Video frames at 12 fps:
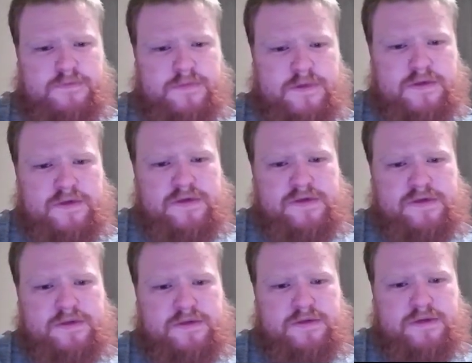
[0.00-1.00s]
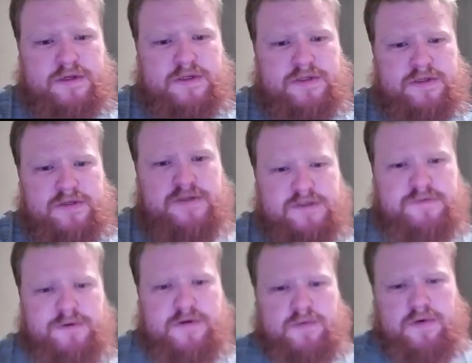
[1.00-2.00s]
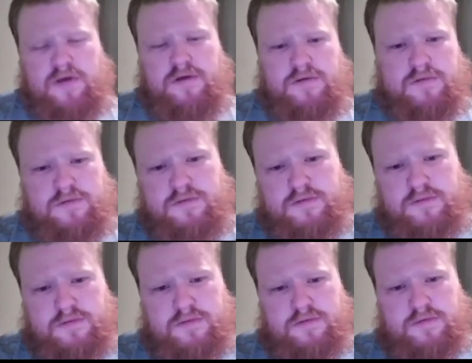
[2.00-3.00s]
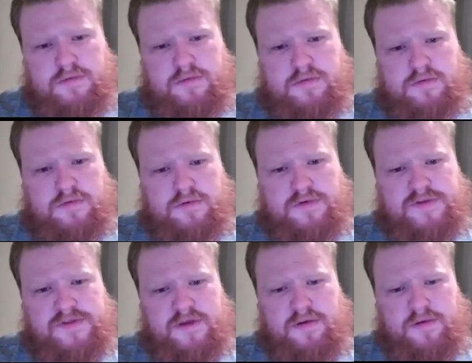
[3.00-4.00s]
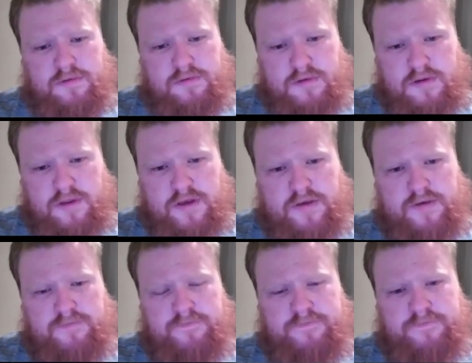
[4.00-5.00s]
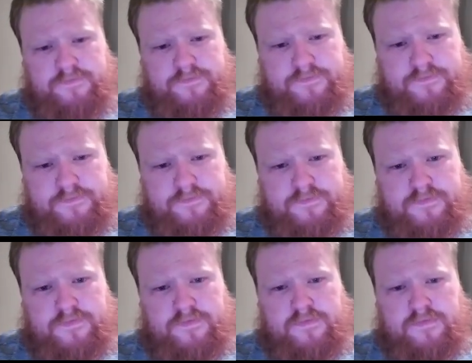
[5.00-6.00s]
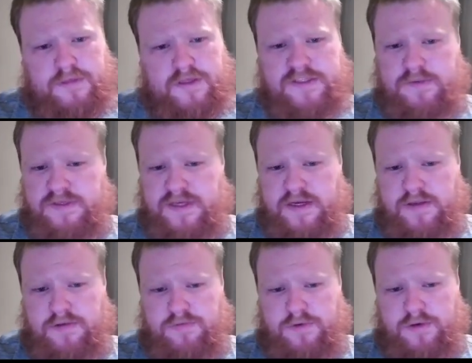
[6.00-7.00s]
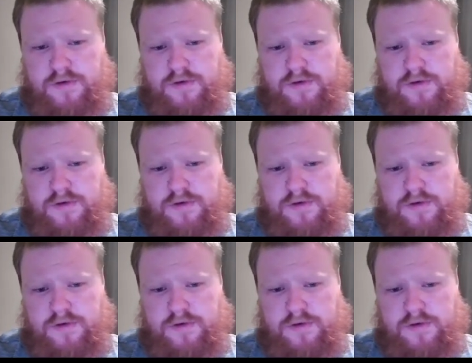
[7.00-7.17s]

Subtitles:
This actually does it pretty well. It's subtle. I like it. Plus, I'm attacking the rook.